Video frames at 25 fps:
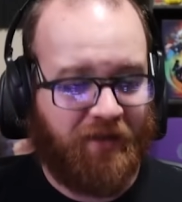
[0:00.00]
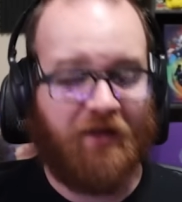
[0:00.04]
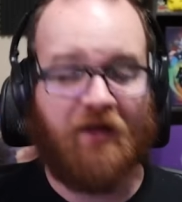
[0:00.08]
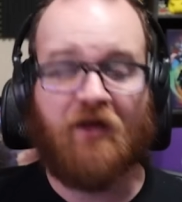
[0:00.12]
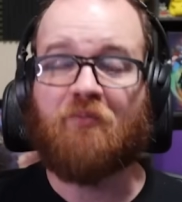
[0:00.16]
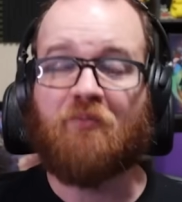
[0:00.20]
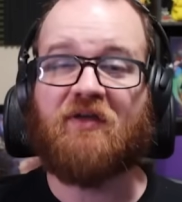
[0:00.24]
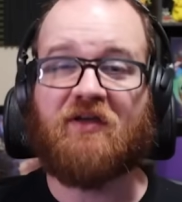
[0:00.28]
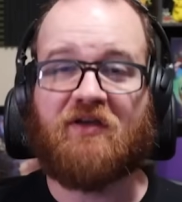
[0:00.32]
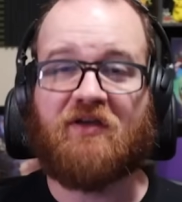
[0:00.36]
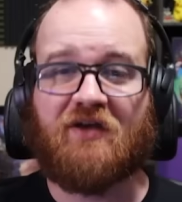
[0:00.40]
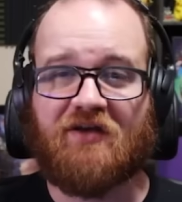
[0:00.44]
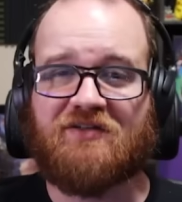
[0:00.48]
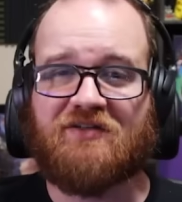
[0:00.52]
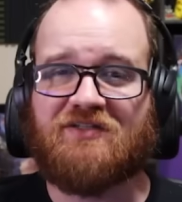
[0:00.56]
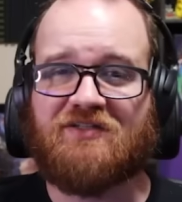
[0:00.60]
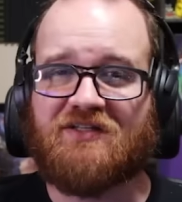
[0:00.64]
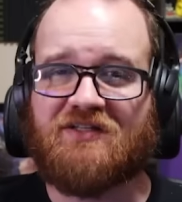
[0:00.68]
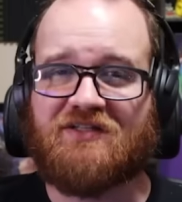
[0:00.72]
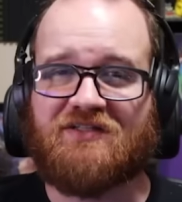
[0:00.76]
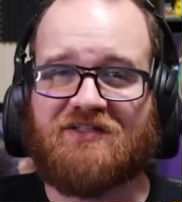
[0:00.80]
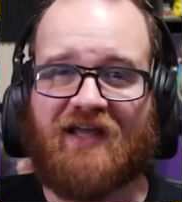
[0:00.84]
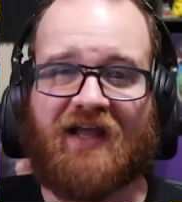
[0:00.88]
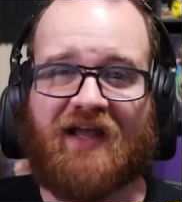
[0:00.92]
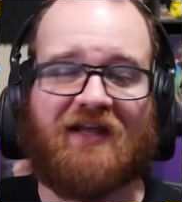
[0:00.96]
Because
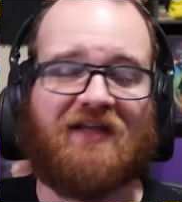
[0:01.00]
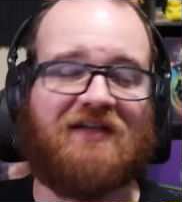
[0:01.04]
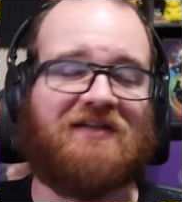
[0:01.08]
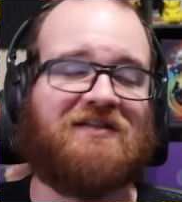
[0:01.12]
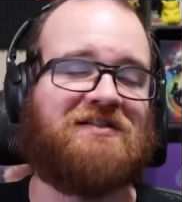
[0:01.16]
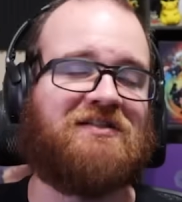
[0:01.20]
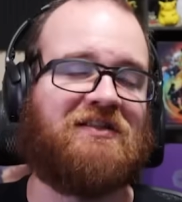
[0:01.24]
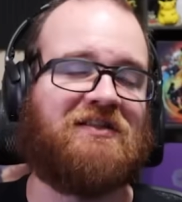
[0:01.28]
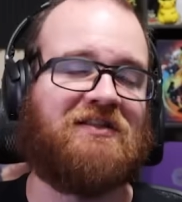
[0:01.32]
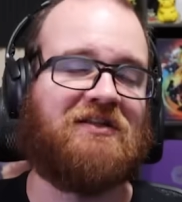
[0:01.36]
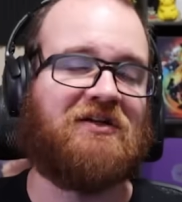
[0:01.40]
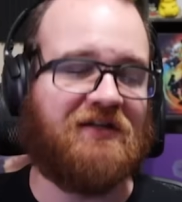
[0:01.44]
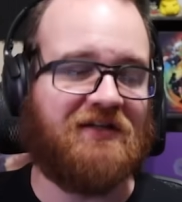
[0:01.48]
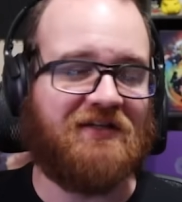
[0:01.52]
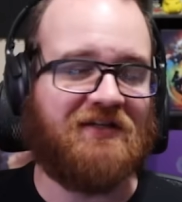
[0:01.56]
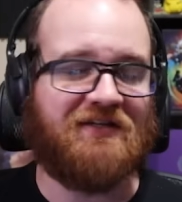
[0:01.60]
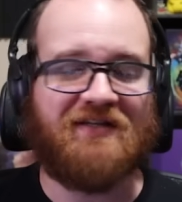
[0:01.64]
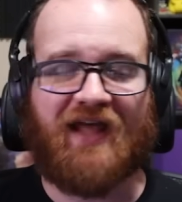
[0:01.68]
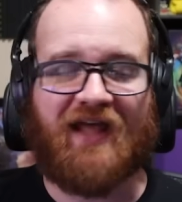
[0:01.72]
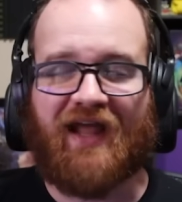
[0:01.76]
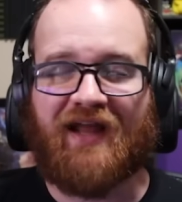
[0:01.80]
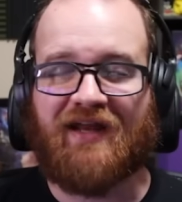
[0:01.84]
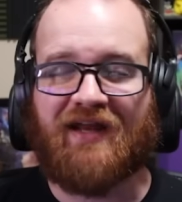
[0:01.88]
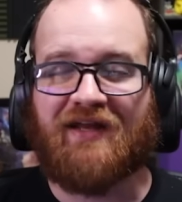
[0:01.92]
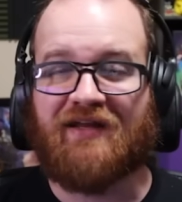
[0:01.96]
this deck is looking
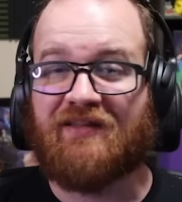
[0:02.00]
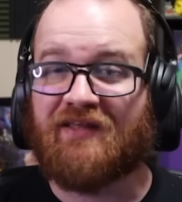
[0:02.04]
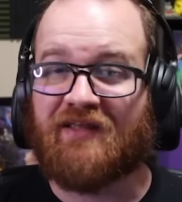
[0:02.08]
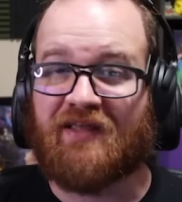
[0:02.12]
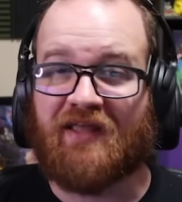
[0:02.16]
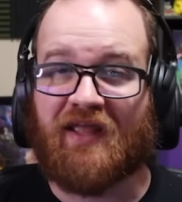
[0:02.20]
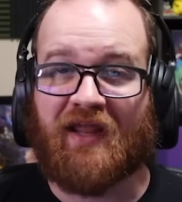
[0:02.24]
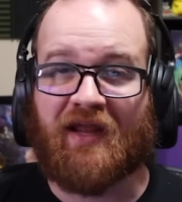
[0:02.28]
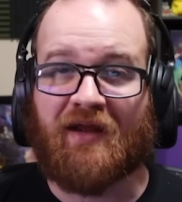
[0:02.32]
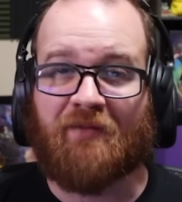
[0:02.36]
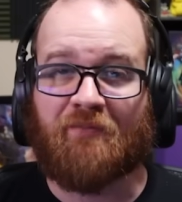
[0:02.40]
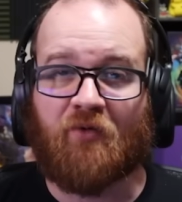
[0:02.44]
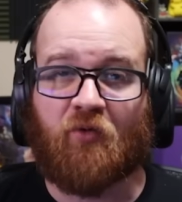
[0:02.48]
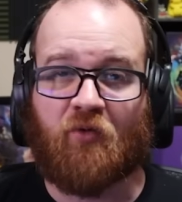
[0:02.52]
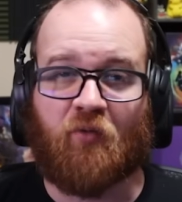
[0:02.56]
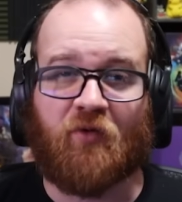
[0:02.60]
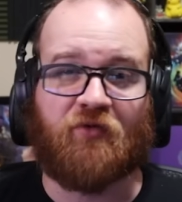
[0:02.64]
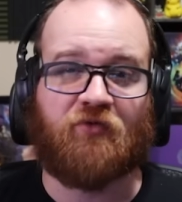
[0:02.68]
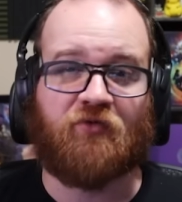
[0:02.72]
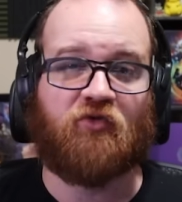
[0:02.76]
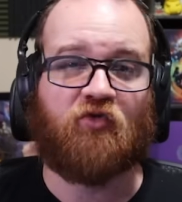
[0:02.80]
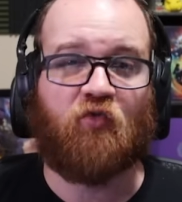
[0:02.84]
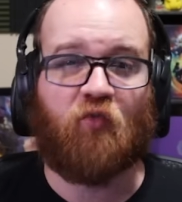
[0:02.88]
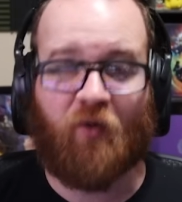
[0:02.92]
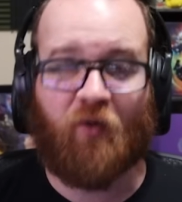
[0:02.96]
to end the game
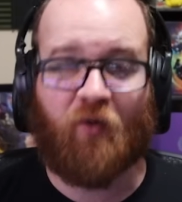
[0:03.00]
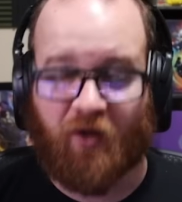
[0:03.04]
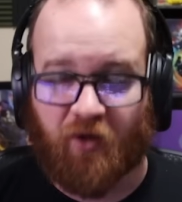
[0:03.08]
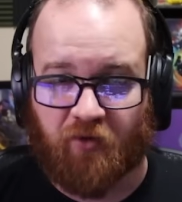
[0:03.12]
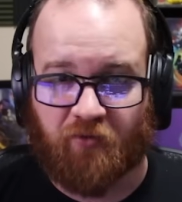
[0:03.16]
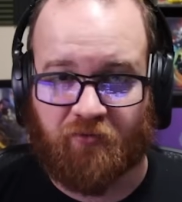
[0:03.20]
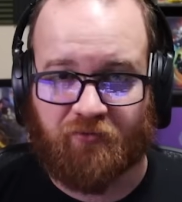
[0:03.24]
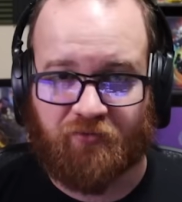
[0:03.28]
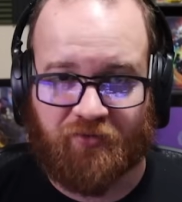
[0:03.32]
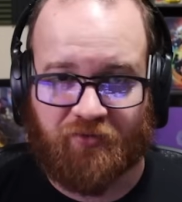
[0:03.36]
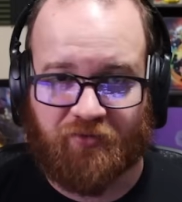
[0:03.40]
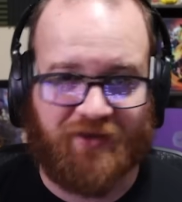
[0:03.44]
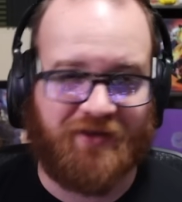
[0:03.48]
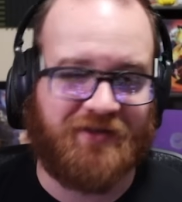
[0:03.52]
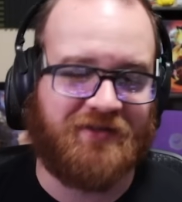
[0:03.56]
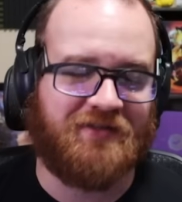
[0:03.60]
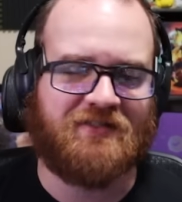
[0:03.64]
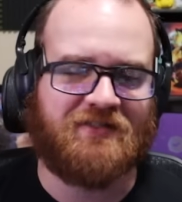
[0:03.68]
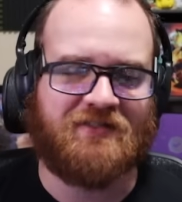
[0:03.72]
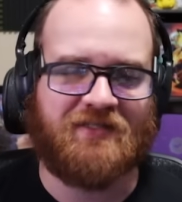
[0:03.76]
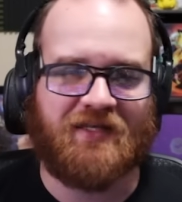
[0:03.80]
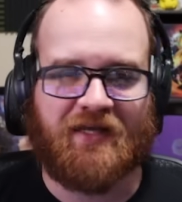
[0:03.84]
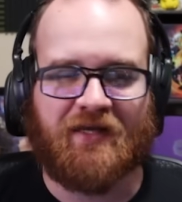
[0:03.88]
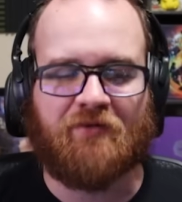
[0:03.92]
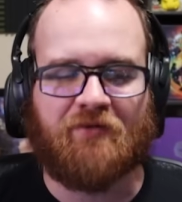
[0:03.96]
with 12
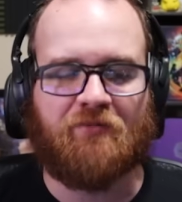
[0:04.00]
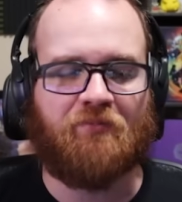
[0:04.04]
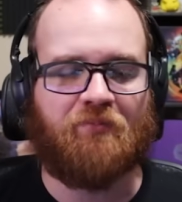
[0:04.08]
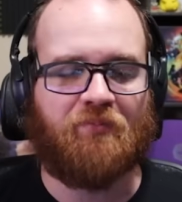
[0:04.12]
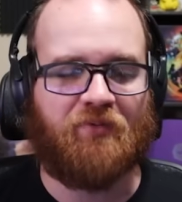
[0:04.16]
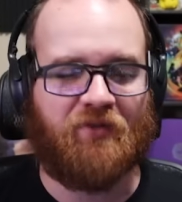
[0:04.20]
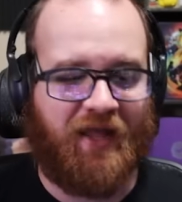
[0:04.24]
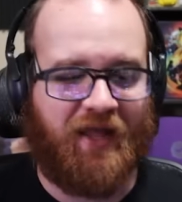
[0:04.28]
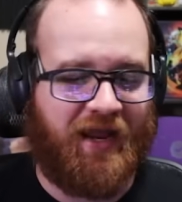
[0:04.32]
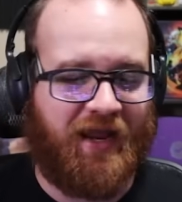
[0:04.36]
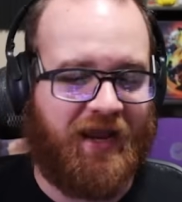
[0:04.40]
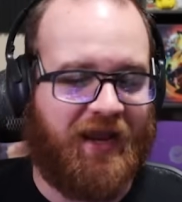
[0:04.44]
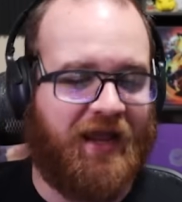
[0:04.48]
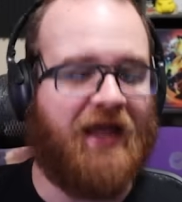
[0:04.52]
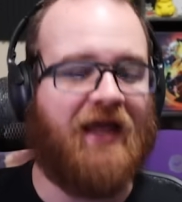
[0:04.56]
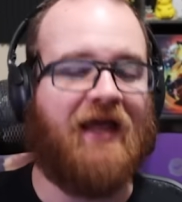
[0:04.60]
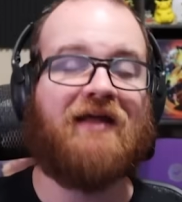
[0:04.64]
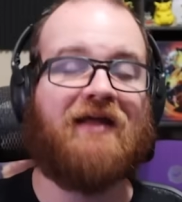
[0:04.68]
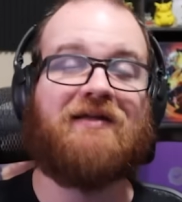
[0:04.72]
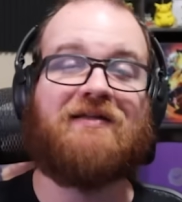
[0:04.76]
things in play,